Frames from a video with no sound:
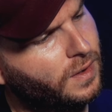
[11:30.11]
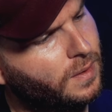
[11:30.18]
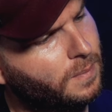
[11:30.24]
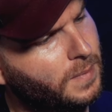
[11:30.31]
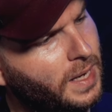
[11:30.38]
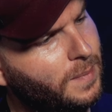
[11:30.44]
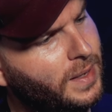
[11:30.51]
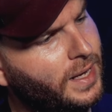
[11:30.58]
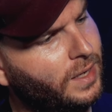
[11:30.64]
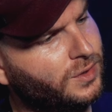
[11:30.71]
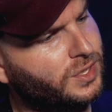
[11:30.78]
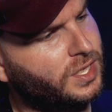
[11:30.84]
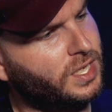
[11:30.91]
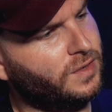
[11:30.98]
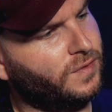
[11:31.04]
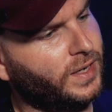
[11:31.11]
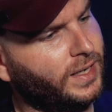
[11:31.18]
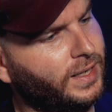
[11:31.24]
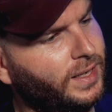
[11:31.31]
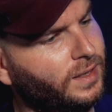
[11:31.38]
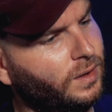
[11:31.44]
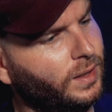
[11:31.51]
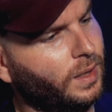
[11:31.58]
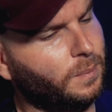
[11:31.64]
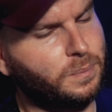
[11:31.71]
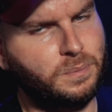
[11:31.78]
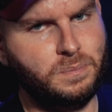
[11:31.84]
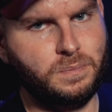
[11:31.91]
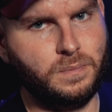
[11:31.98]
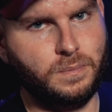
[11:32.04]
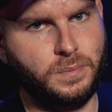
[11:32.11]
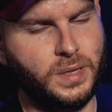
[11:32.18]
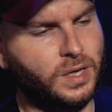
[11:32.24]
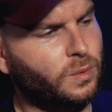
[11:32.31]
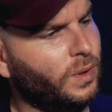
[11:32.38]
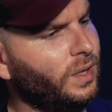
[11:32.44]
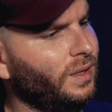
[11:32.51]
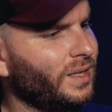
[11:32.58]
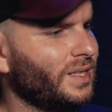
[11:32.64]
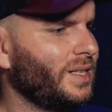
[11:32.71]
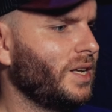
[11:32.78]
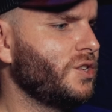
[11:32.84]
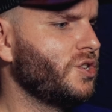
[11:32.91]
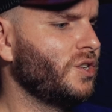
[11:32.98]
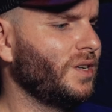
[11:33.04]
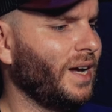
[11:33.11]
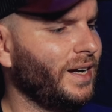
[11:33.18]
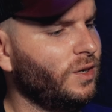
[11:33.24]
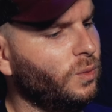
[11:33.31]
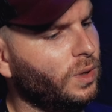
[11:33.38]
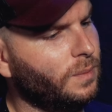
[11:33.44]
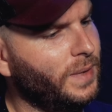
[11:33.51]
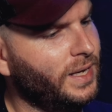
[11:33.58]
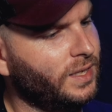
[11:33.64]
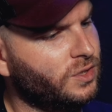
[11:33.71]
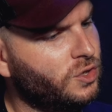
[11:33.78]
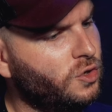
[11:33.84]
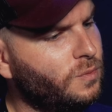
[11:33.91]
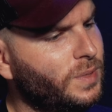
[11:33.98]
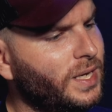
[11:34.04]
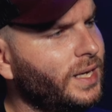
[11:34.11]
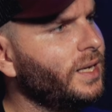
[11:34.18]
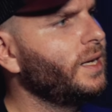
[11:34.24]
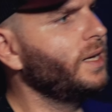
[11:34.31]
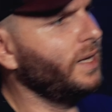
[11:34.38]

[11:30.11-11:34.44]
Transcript: Maybe I'll see if I can get like a pick rail extension. I don't want to make it too big.